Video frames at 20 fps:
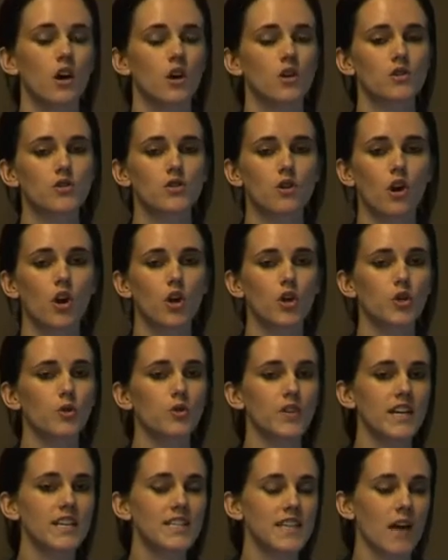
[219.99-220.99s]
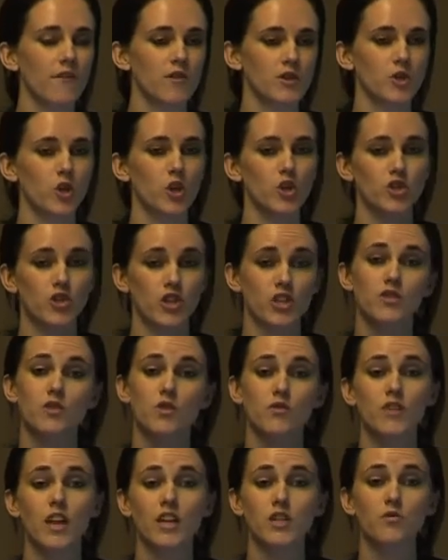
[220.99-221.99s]
So you need to have a search
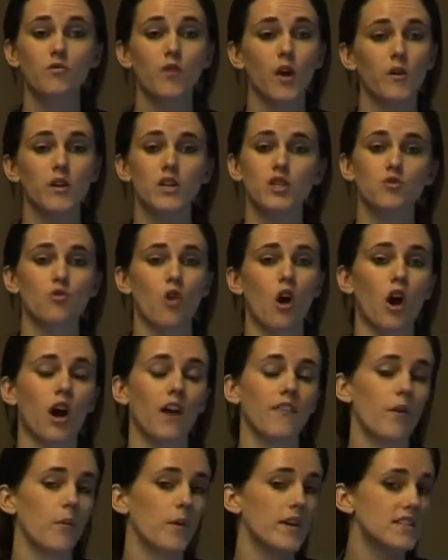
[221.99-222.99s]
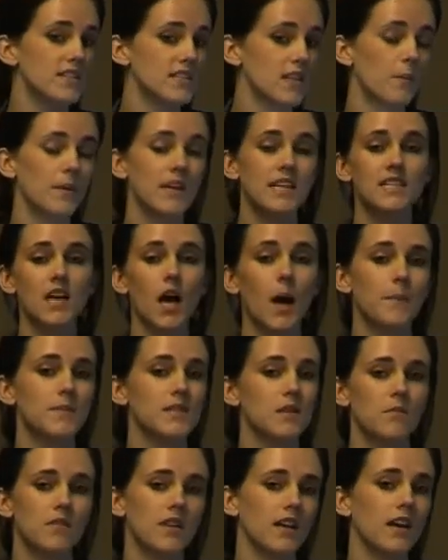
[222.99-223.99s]
that's very strong, and that when somebody types
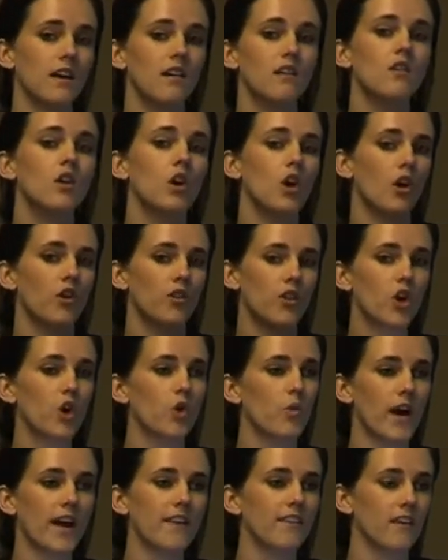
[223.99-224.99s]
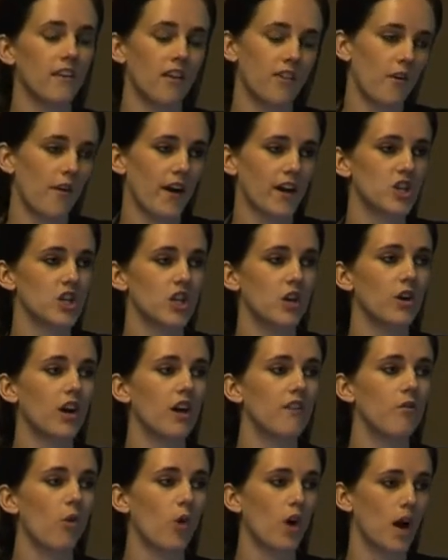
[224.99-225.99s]
something in, the correct thing that they're actually
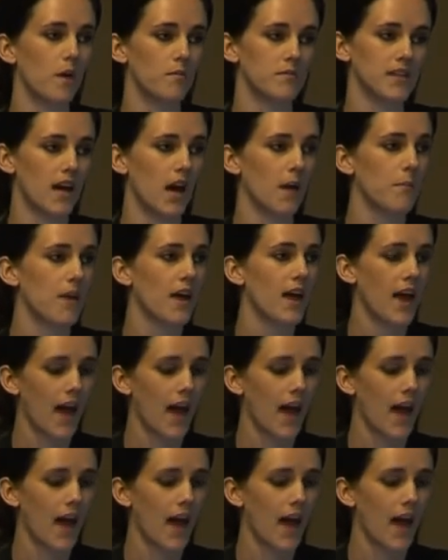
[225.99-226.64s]
looking for comes up.